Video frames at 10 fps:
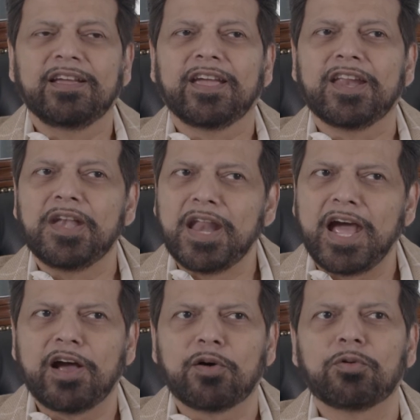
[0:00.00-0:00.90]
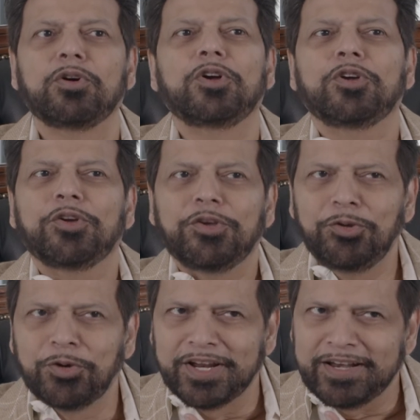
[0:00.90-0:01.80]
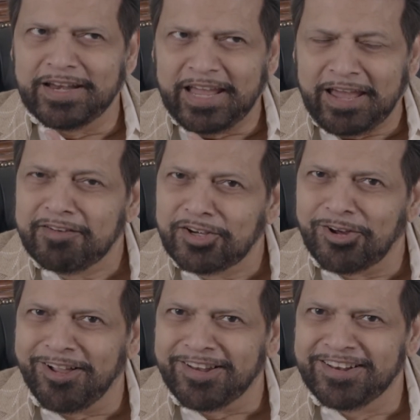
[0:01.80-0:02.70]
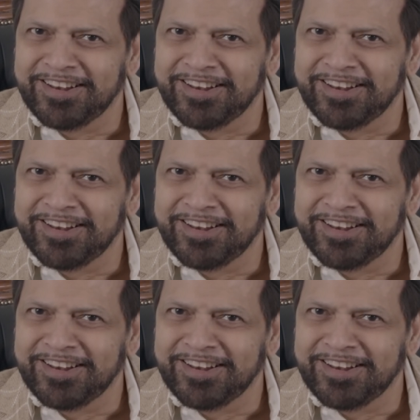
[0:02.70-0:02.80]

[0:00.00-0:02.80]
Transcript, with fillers: and now you can have it all